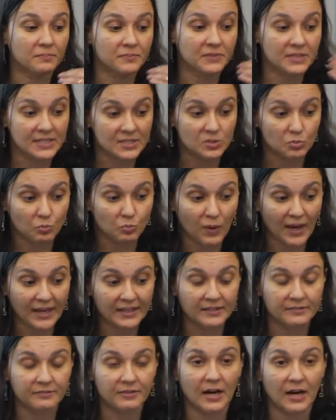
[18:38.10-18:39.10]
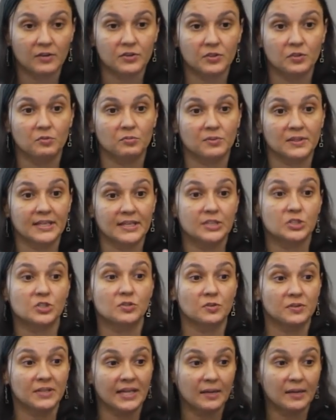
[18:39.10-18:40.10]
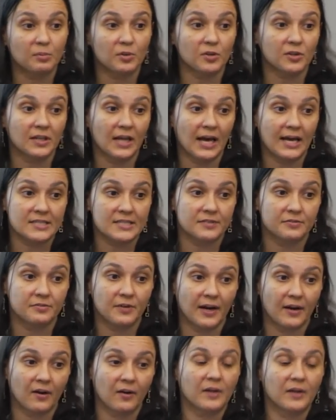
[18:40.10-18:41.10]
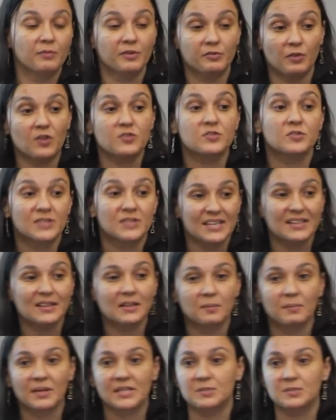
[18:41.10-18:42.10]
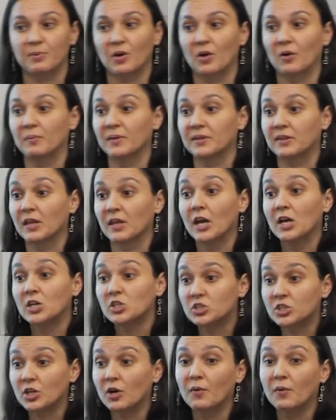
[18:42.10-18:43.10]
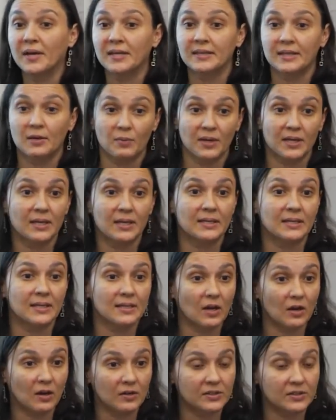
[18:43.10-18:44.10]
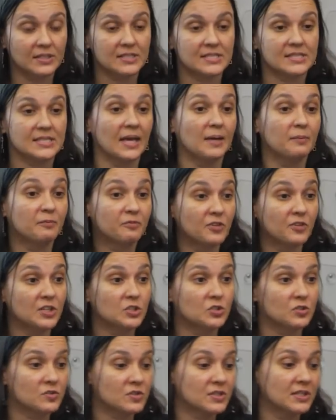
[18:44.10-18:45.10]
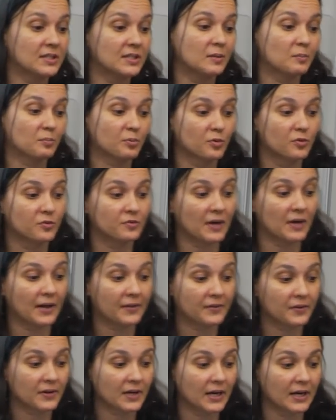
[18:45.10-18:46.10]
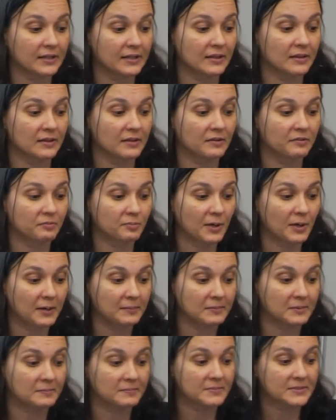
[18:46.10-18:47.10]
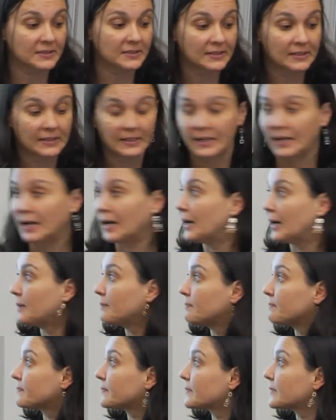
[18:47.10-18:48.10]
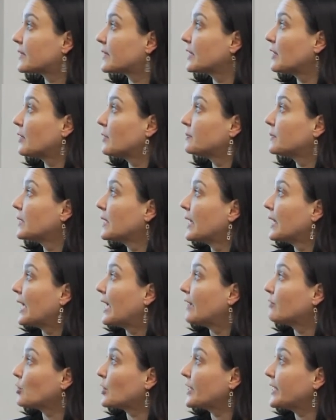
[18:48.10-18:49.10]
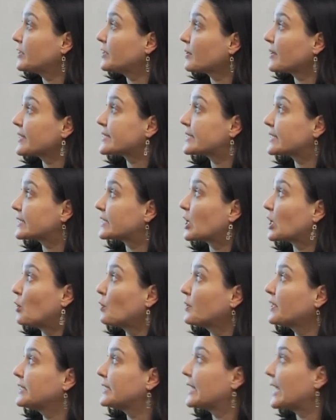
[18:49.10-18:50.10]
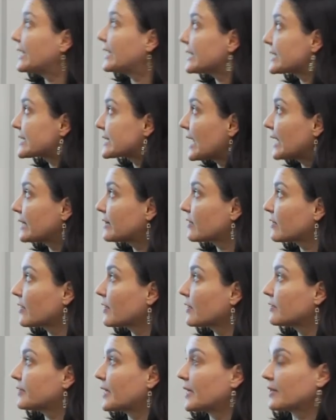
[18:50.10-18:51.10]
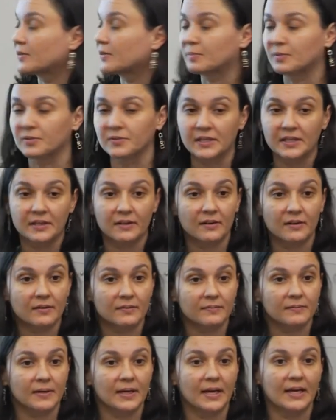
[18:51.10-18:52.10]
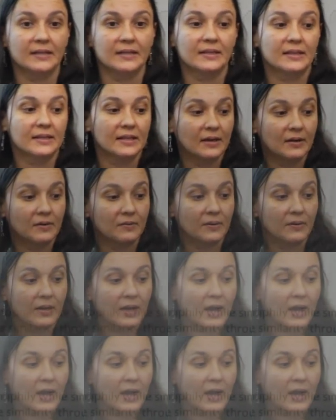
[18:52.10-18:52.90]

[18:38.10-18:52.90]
this weighted value relational neighbor classifier. And we've also done some experiments showing that we can, the same features can improve other kinds of problems. So if you're interested, code and data sets are available here. And so